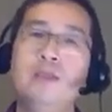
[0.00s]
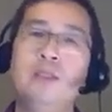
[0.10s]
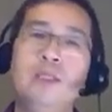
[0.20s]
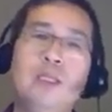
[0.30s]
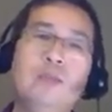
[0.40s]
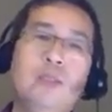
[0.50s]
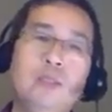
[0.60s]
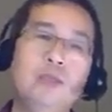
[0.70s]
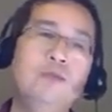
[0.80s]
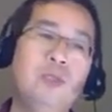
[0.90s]
like
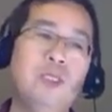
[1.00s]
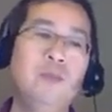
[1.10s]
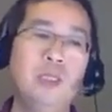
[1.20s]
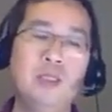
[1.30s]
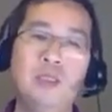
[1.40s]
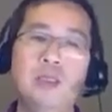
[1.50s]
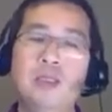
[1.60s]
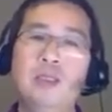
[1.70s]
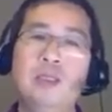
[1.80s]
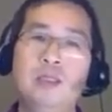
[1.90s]
the
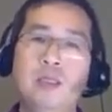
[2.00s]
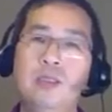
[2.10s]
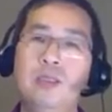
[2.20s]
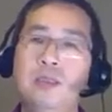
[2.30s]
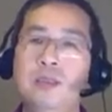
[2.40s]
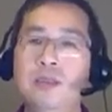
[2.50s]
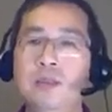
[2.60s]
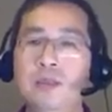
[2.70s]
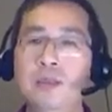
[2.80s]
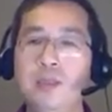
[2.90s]
staff, some
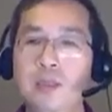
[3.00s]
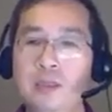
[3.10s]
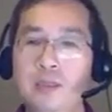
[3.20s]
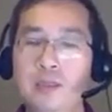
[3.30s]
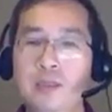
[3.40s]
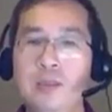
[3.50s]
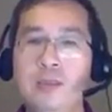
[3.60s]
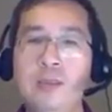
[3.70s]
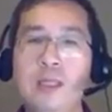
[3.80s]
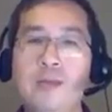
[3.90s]
staff
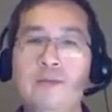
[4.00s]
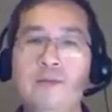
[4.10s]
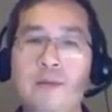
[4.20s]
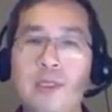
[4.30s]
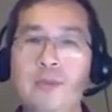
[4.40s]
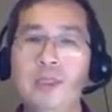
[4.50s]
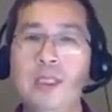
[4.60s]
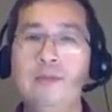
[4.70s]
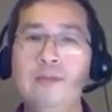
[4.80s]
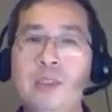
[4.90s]
which have the
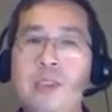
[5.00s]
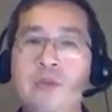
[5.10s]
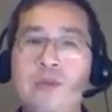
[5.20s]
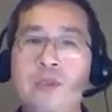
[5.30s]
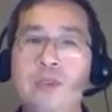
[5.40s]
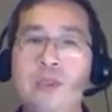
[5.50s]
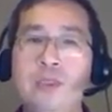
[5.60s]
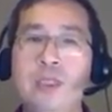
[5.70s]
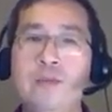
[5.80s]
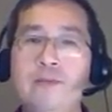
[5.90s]
access to those
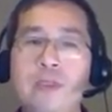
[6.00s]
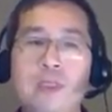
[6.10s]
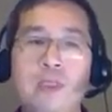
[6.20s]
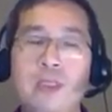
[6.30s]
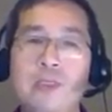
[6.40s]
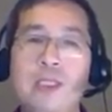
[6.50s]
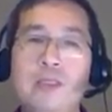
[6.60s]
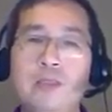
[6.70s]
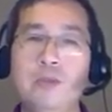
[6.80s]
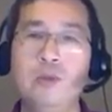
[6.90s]
things, they maybe can
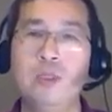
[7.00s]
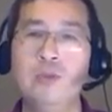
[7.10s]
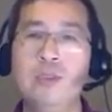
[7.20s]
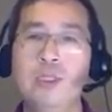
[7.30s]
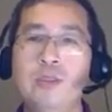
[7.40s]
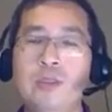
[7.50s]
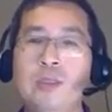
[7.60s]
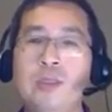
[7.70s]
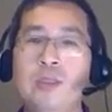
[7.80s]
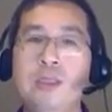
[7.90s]
change. They register
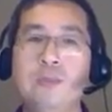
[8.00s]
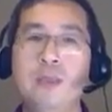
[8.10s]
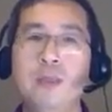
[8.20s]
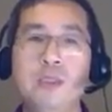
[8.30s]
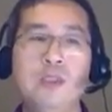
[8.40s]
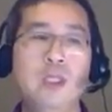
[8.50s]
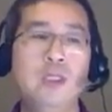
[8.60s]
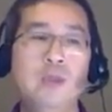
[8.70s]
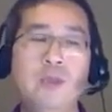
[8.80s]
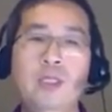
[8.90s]
you for a course,
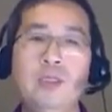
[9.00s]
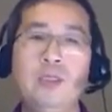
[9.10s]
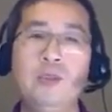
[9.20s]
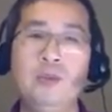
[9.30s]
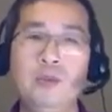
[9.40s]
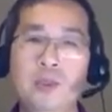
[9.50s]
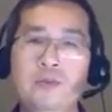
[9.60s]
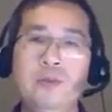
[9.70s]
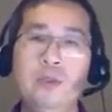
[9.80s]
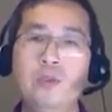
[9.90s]
they change
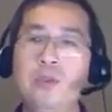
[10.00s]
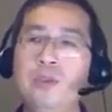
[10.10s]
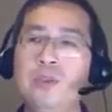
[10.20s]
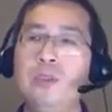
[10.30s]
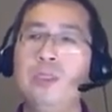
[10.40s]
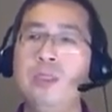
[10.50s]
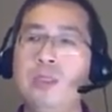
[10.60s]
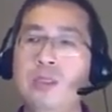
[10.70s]
something. Okay.